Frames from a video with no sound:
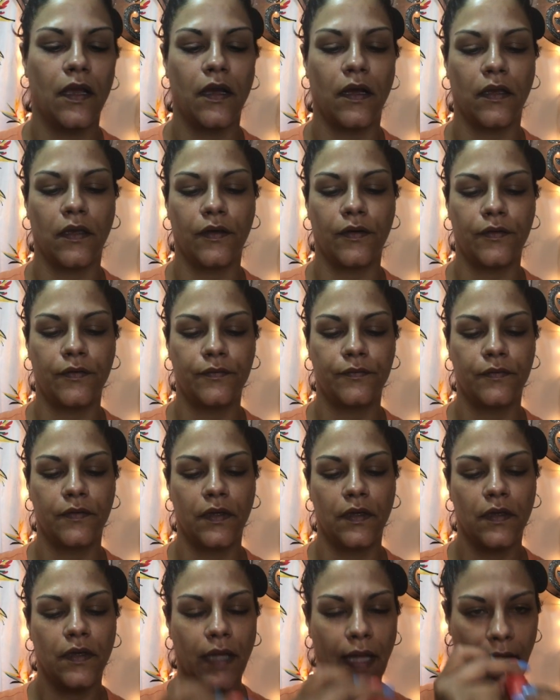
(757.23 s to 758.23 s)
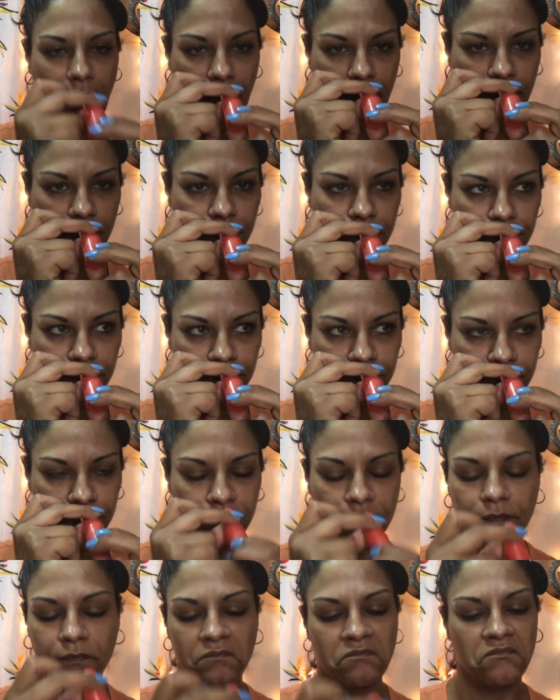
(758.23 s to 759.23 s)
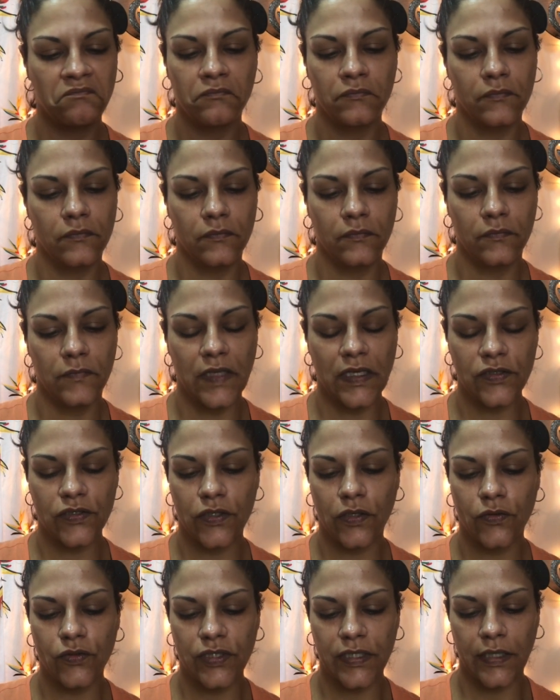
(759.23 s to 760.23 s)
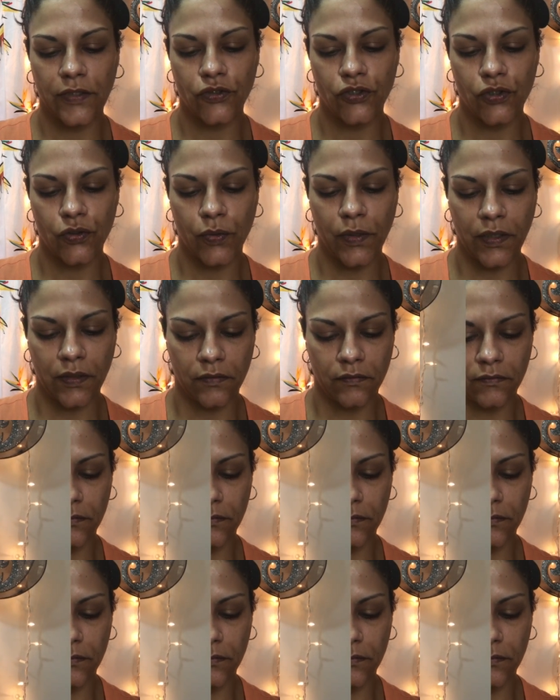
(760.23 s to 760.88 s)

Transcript: color, and there's no scent to it.